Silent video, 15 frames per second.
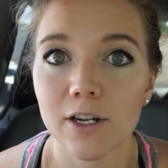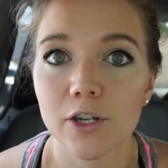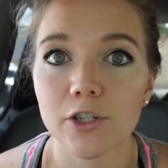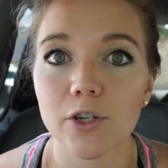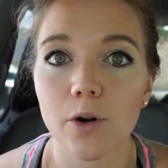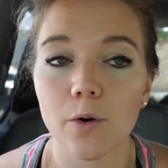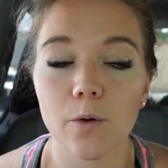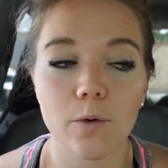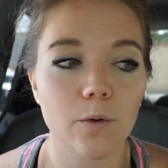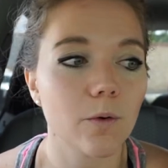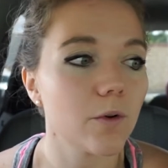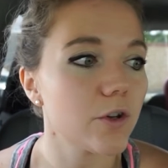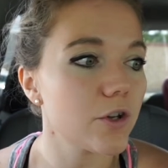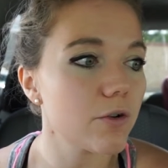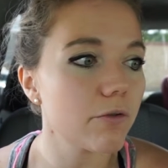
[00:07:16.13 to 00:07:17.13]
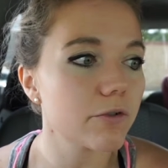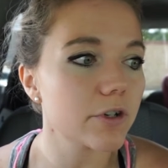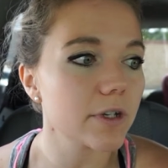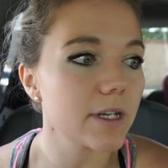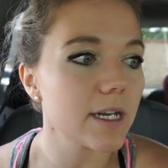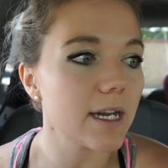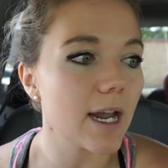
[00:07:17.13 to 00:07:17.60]
So
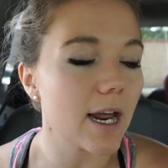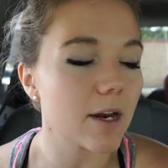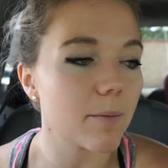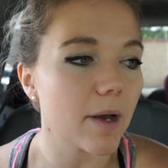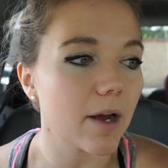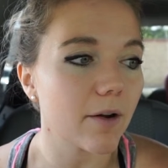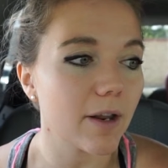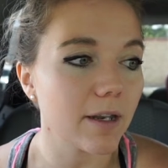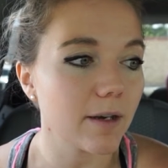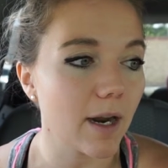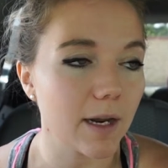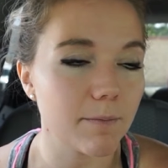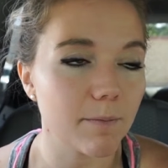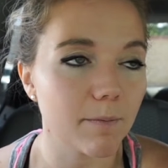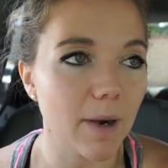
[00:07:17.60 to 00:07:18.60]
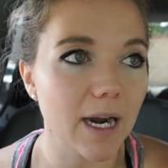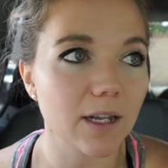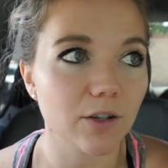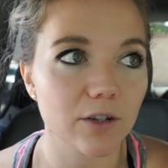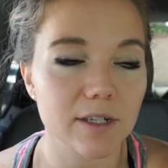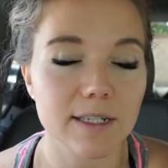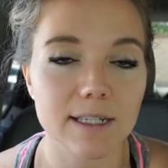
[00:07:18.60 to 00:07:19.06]
usually at about, and I might
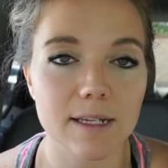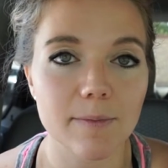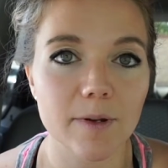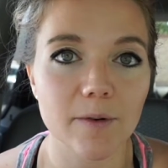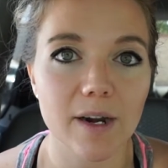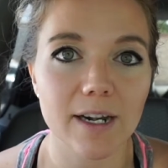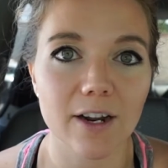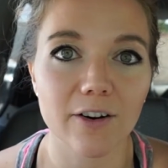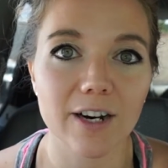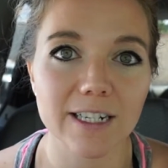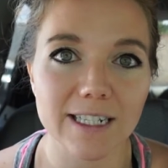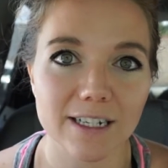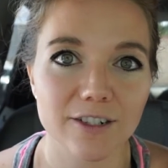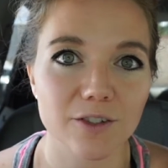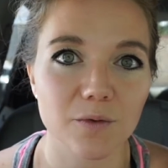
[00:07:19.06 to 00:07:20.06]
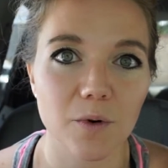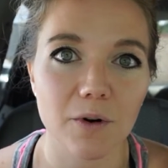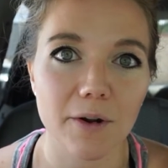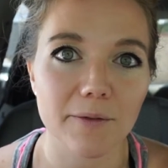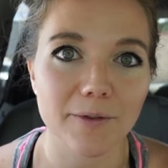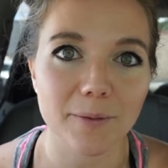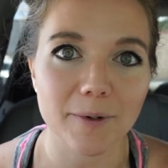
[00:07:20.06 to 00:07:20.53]
look sleepy right now because I just
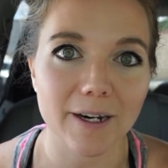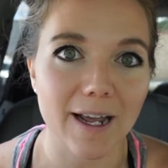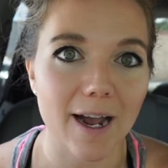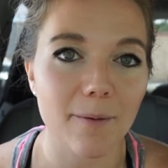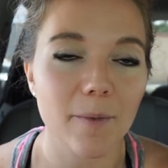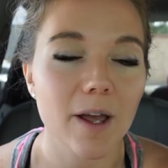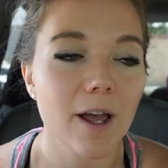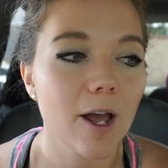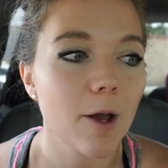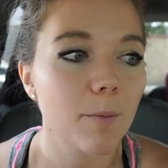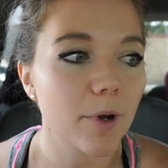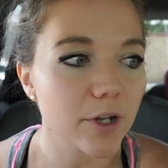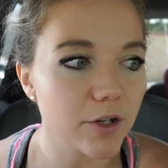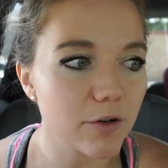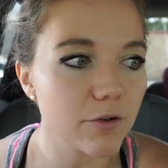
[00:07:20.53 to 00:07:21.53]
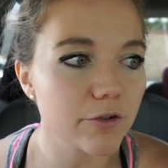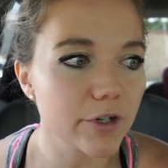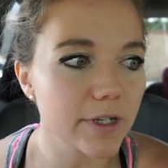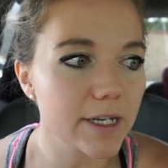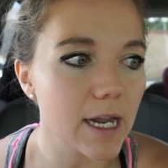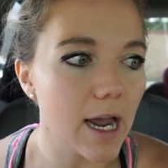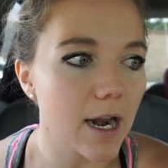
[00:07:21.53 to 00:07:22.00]
woke up from a nap, but
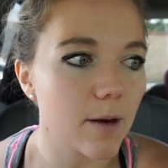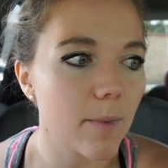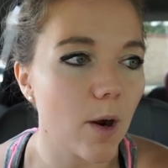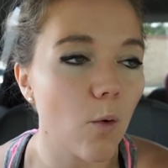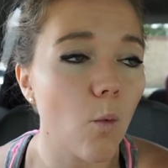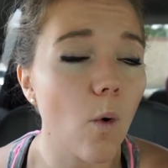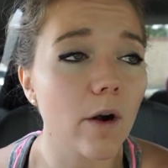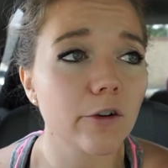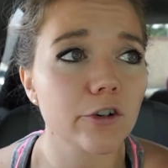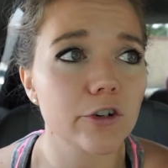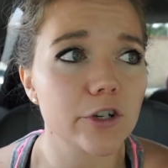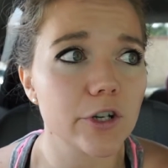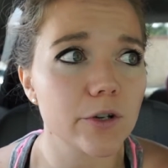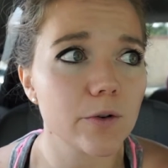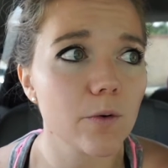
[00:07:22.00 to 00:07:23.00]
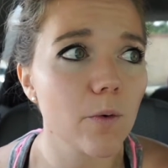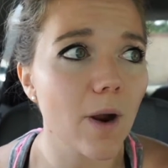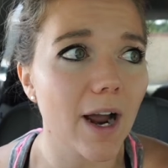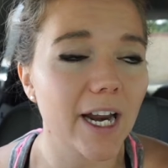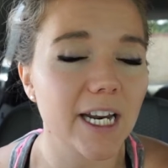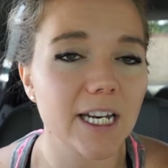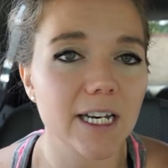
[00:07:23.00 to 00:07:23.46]
usually at about 1 or 2,
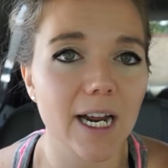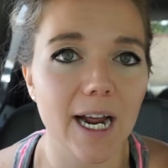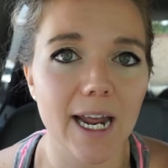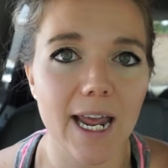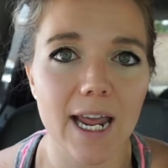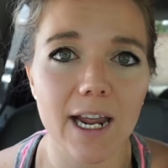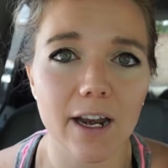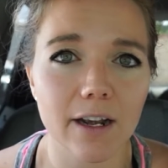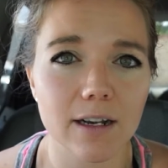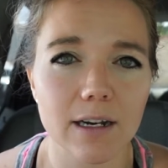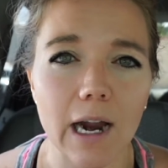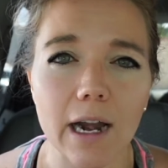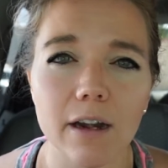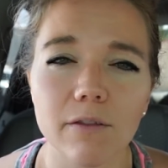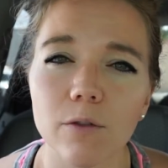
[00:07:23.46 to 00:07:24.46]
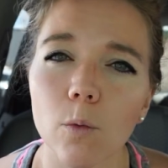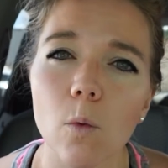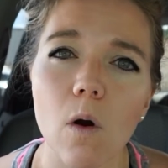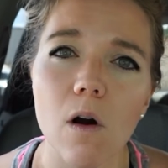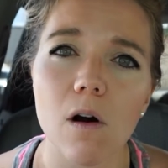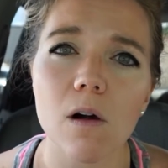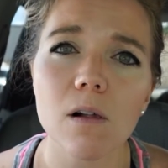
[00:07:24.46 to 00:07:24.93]
I hit kind of a
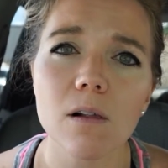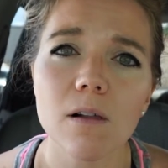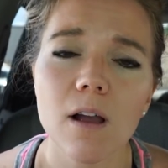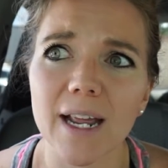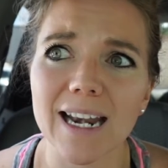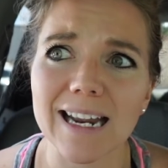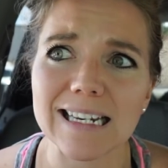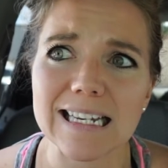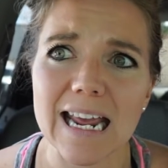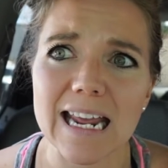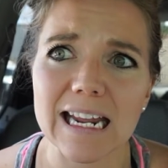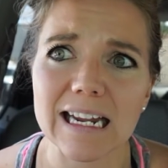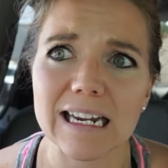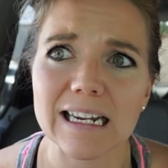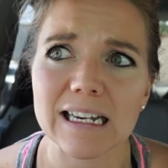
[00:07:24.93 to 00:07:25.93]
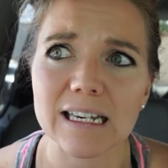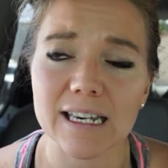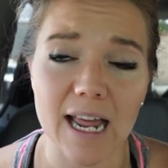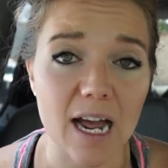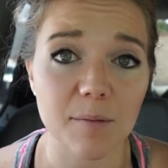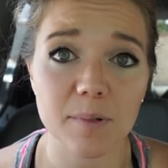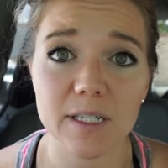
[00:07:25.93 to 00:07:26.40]
wall and I take
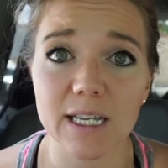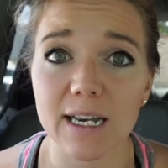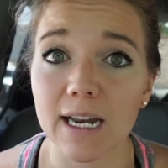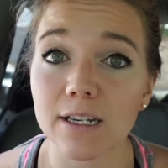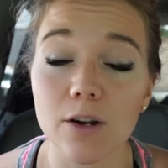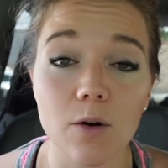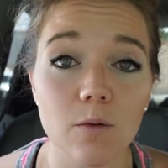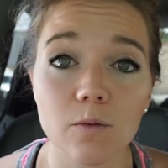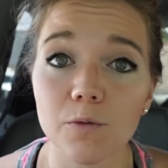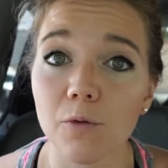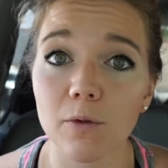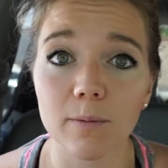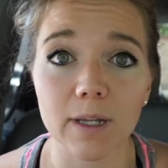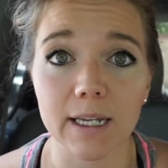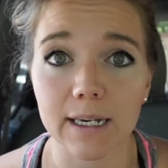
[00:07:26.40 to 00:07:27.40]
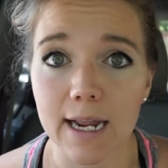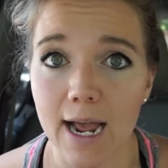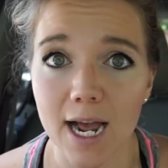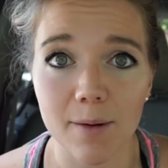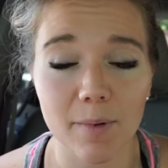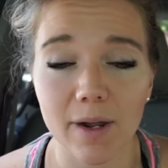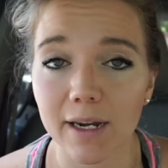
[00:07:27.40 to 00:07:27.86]
naps. And I don't normally nap.